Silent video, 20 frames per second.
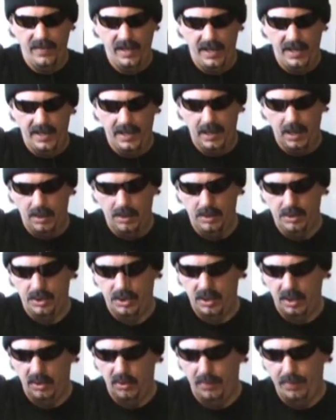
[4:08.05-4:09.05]
hanging out as
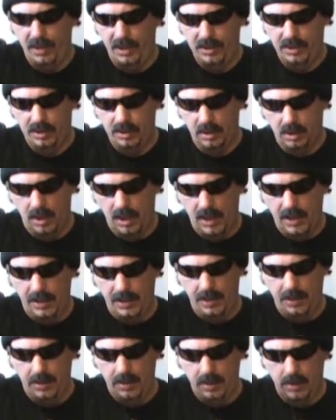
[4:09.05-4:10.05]
single pieces of
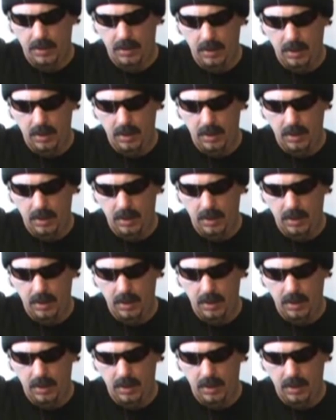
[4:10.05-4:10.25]
line here.